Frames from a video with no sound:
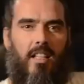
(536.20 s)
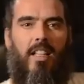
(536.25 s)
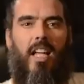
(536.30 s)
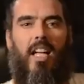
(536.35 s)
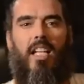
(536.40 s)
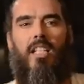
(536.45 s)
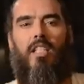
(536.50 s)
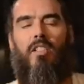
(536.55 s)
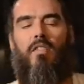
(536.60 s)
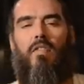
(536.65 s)

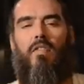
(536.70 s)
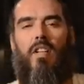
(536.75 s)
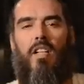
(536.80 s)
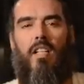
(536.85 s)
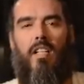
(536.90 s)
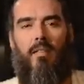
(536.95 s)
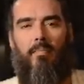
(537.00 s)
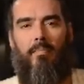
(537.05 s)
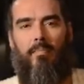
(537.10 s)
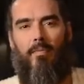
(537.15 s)
Thanks
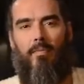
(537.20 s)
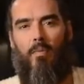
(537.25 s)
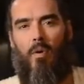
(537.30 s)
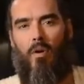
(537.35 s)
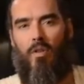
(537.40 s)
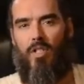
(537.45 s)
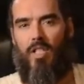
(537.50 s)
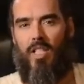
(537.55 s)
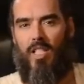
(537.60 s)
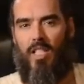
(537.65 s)
for
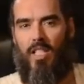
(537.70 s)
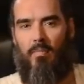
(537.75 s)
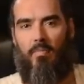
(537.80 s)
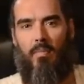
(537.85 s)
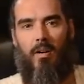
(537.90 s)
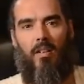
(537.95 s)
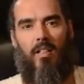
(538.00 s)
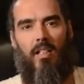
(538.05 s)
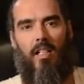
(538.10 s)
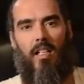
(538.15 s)
watching this
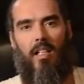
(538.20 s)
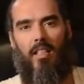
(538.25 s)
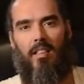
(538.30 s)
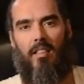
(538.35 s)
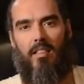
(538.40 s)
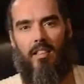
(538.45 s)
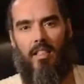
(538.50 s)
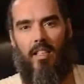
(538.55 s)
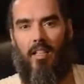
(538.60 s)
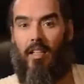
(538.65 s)

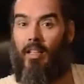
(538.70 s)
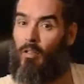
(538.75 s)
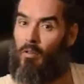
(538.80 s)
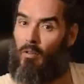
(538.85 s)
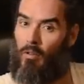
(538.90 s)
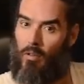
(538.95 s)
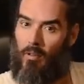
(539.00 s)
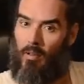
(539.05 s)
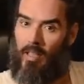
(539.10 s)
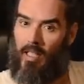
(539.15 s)
podcast and going
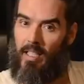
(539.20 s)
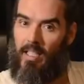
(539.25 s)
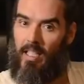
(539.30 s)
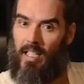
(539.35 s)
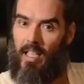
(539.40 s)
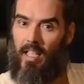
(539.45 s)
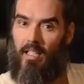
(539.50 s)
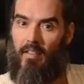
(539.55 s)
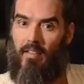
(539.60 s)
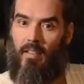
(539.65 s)
all the way to
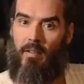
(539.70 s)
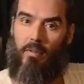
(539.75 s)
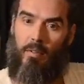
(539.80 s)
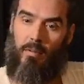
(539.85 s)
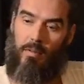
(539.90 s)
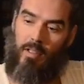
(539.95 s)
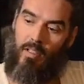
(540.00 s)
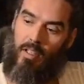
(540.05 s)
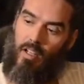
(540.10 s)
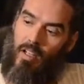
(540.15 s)
the end of it. Would you
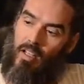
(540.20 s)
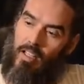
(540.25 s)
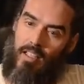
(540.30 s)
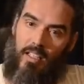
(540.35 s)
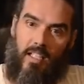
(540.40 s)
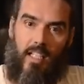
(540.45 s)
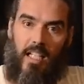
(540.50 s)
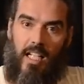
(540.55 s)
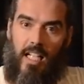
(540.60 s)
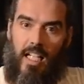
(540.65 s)
be so kind as
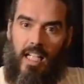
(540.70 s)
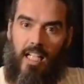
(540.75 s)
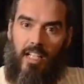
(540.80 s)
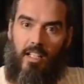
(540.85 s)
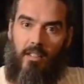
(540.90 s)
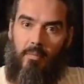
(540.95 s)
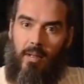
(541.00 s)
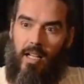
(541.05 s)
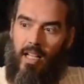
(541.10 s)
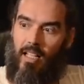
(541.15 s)
to click
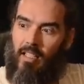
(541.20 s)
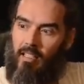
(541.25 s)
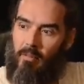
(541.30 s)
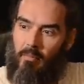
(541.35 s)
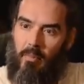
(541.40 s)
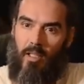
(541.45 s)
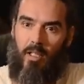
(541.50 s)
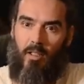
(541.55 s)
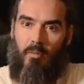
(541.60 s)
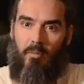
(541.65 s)
the bell? It
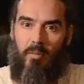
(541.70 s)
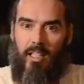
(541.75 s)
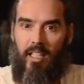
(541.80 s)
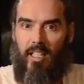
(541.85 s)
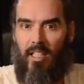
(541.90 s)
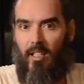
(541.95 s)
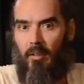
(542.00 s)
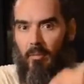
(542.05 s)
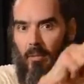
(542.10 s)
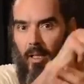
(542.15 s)
might not be
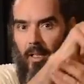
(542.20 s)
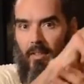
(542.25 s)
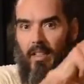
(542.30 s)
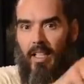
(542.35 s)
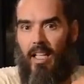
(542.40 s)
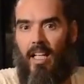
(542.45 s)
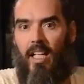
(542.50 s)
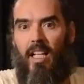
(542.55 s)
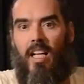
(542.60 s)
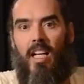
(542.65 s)
there, but over
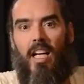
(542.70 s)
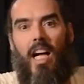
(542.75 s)
there.